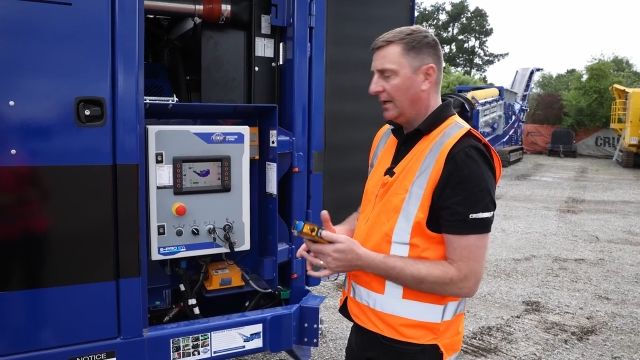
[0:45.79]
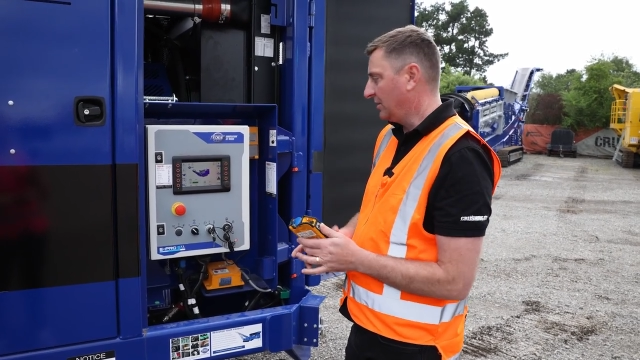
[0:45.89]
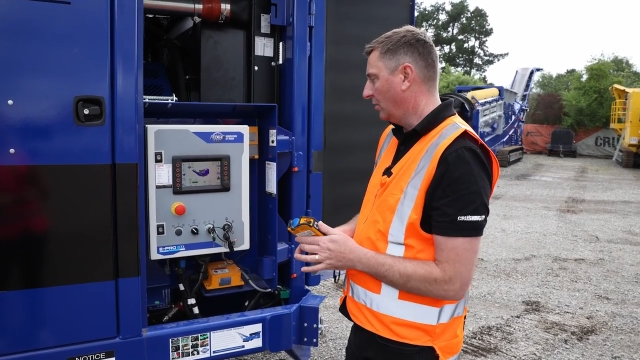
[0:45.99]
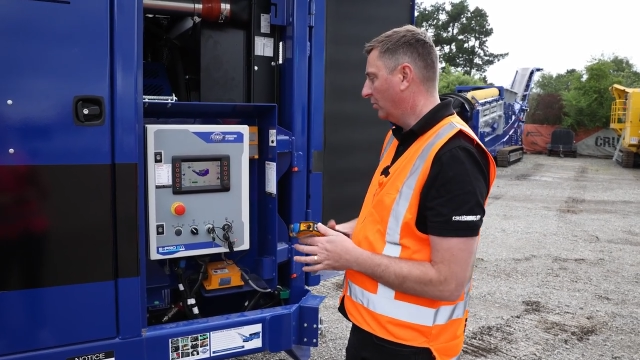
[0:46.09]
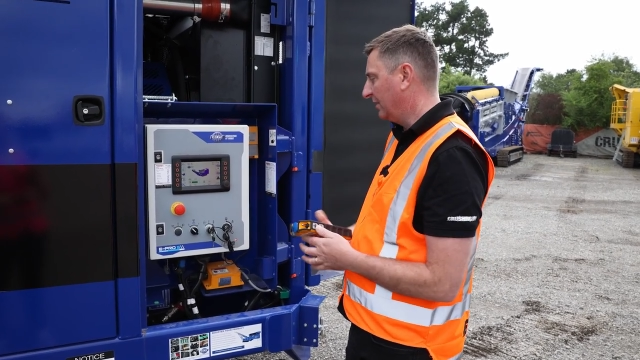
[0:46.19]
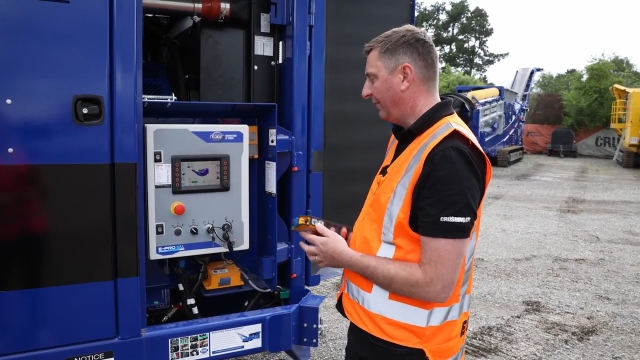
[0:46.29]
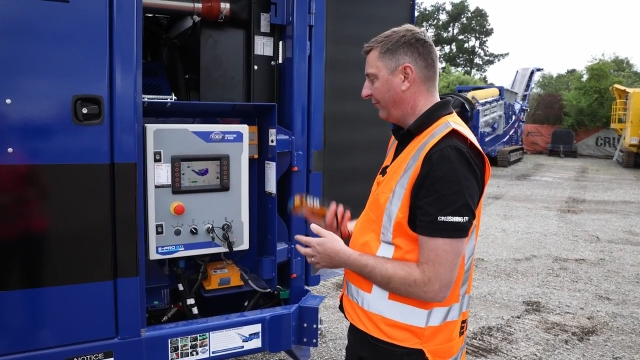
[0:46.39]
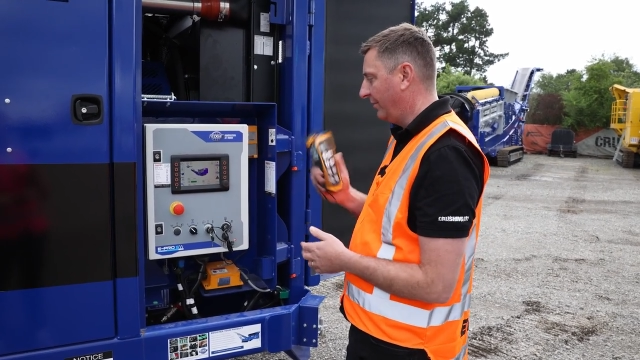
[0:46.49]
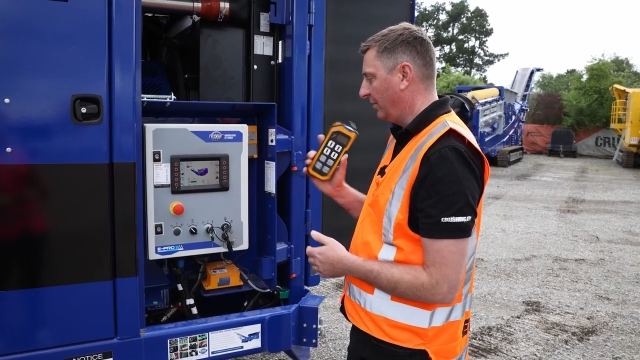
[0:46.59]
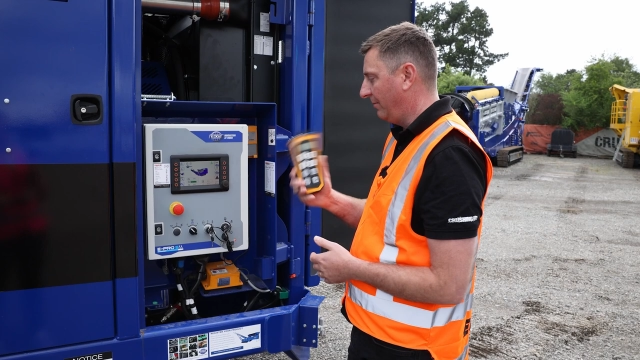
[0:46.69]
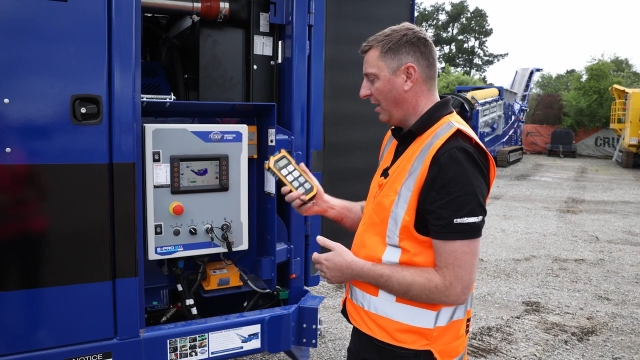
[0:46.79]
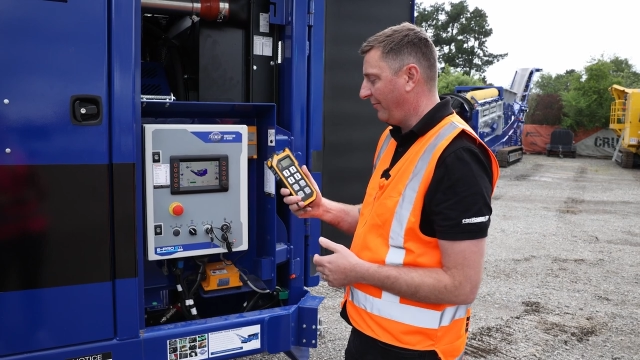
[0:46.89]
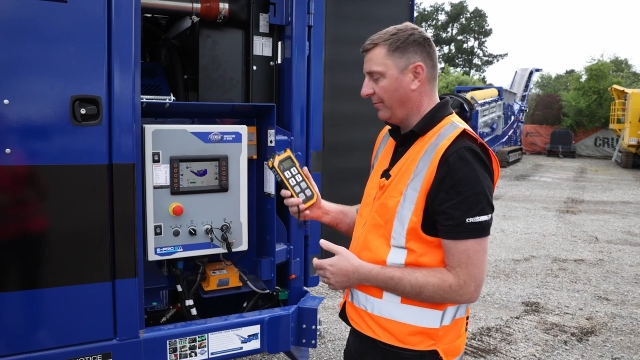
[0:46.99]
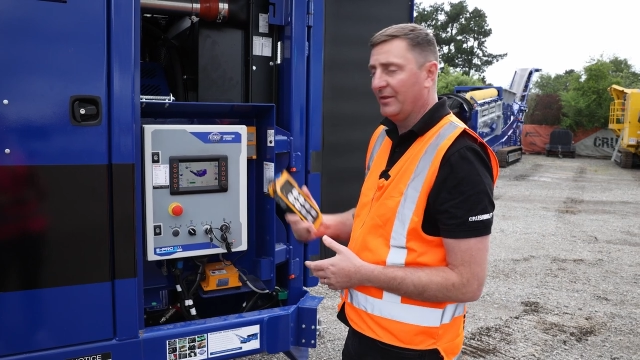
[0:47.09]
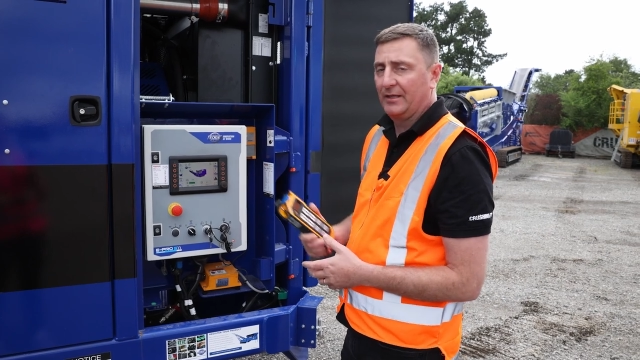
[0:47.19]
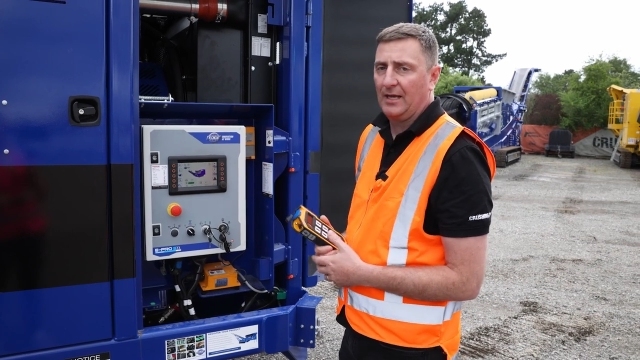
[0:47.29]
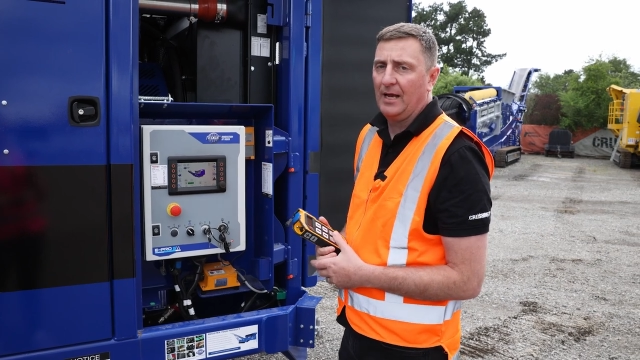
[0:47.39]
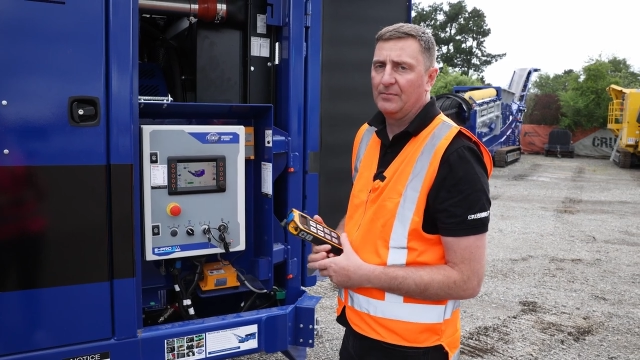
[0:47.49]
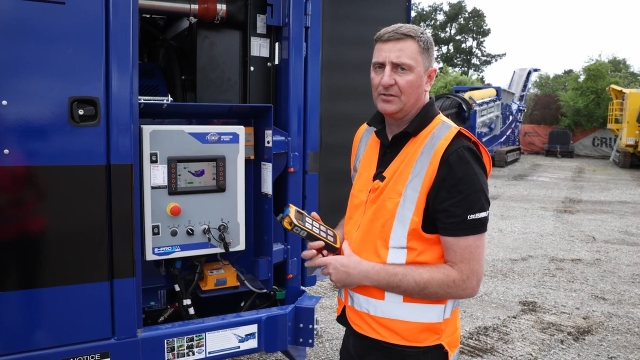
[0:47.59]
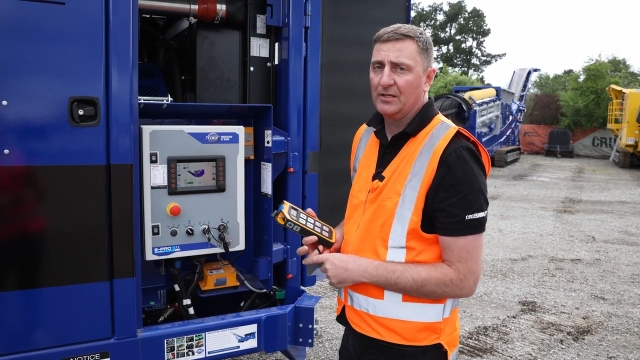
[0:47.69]
It's all done from the remote from in the
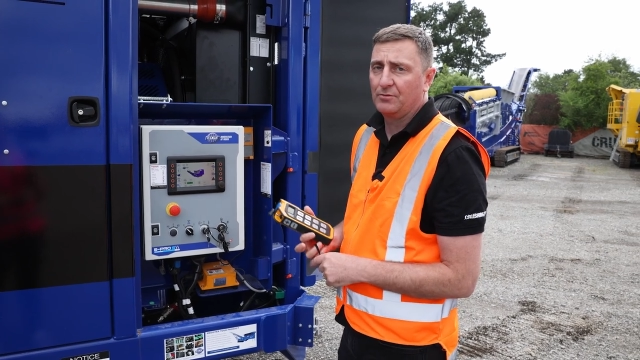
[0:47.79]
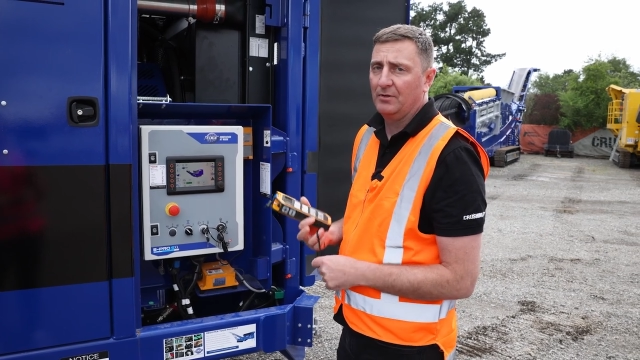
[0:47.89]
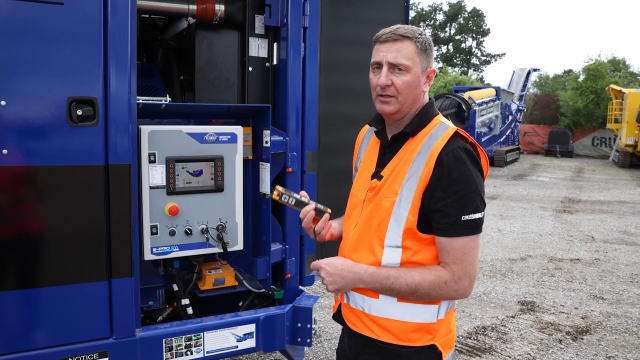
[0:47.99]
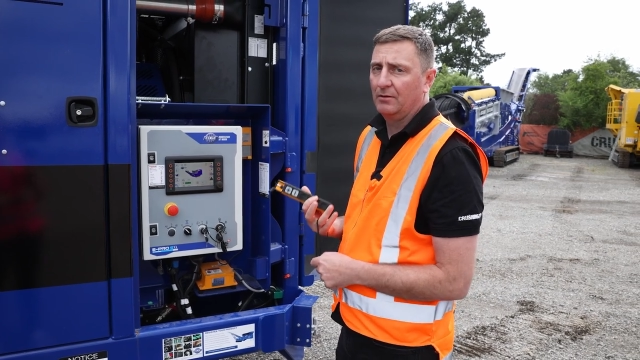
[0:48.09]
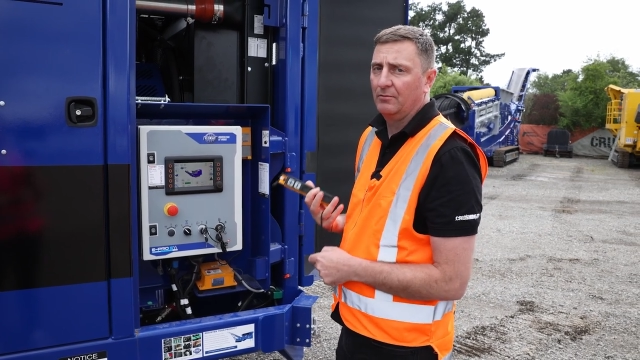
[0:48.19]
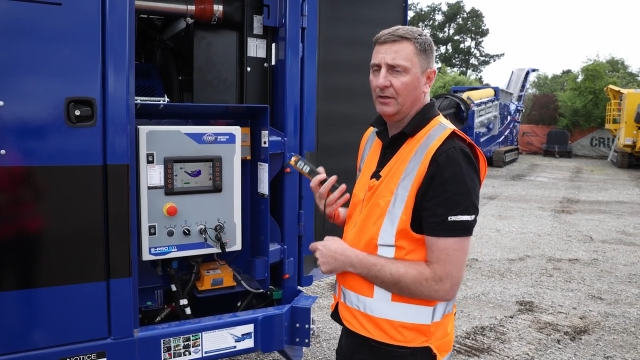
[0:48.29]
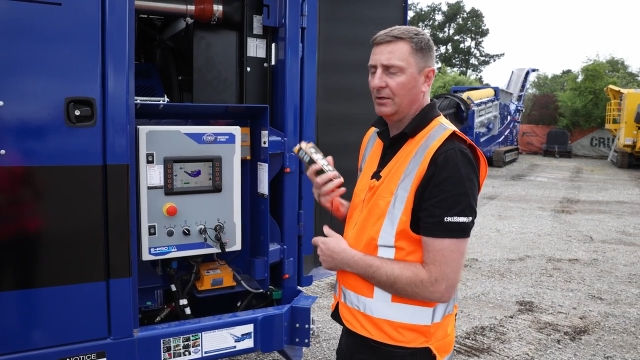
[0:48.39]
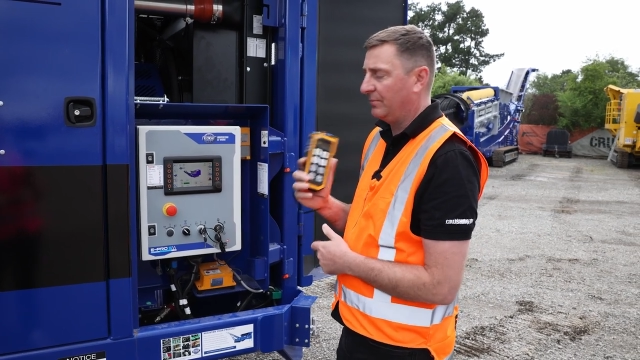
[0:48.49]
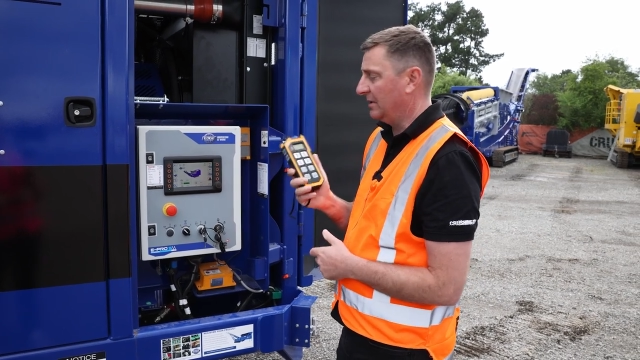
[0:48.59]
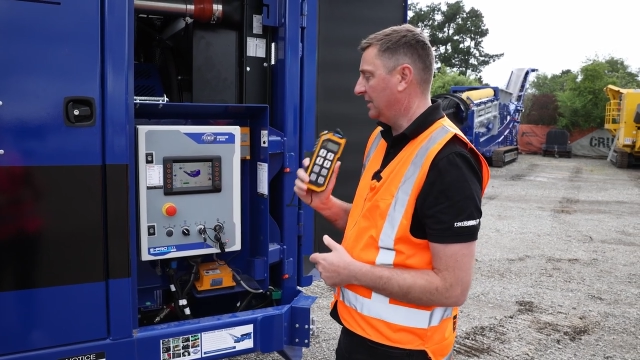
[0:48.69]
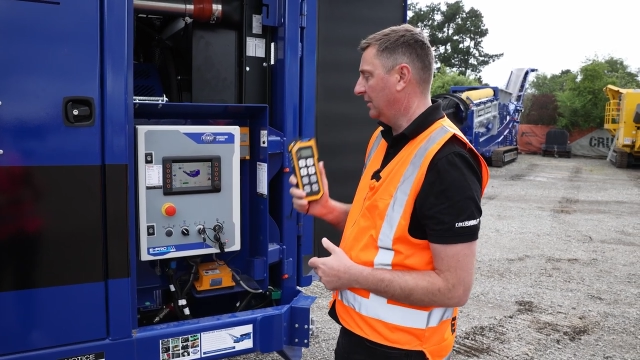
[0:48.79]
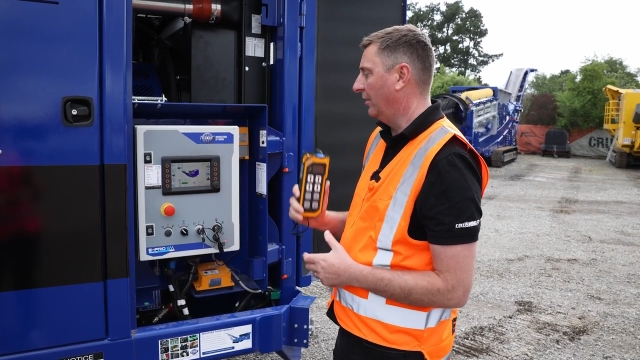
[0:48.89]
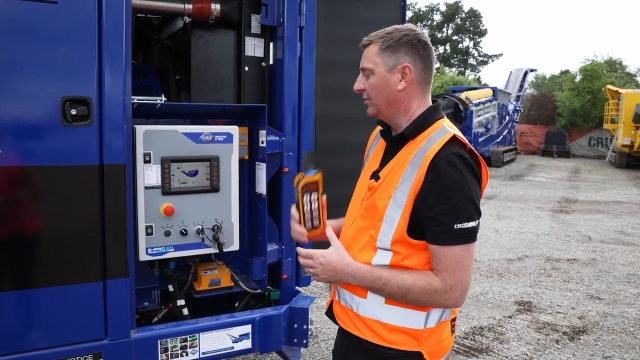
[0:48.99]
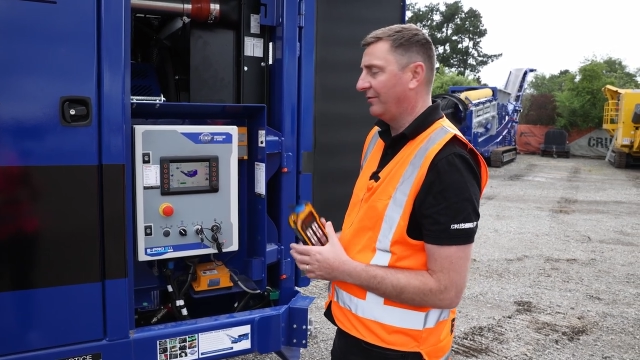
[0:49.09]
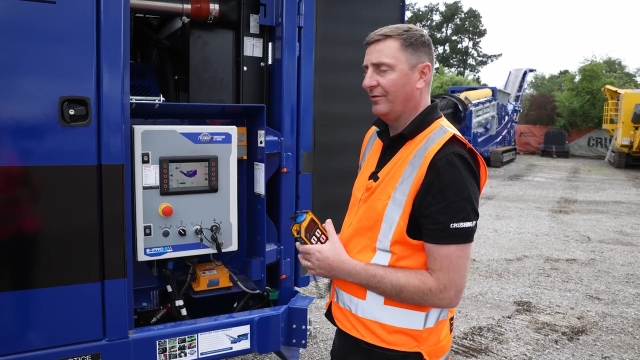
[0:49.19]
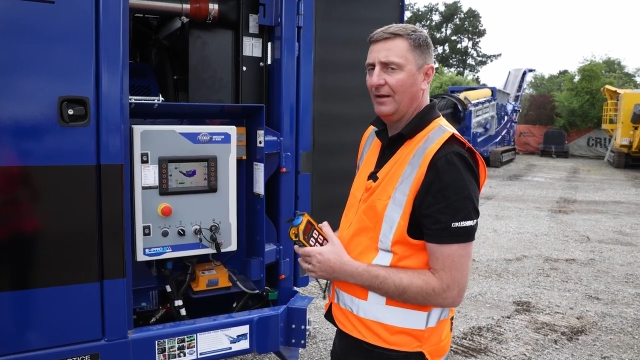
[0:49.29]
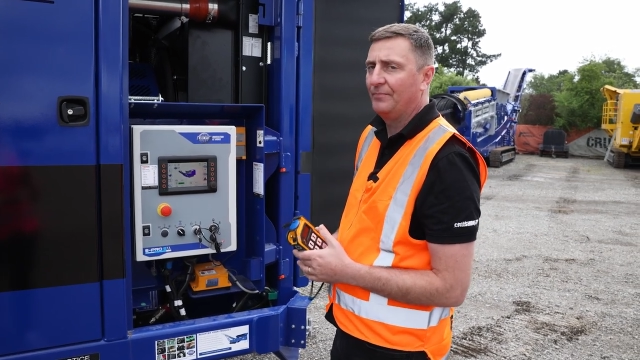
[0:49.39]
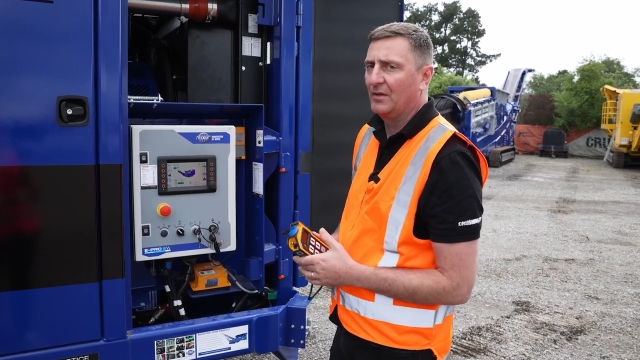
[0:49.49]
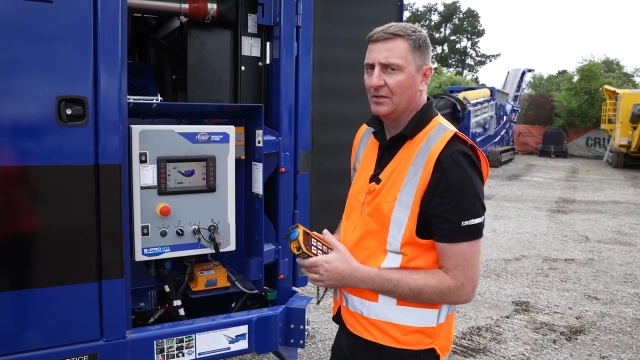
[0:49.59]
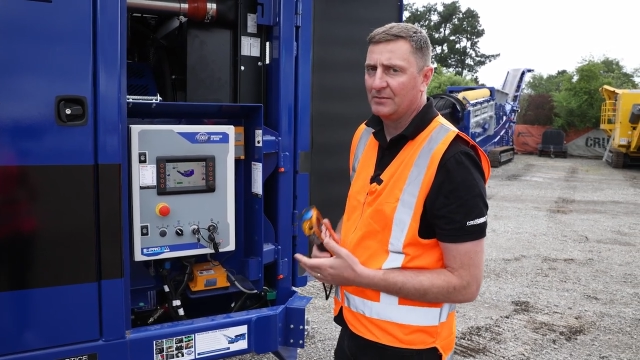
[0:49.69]
cab, so that's really, really good bit of technology for them.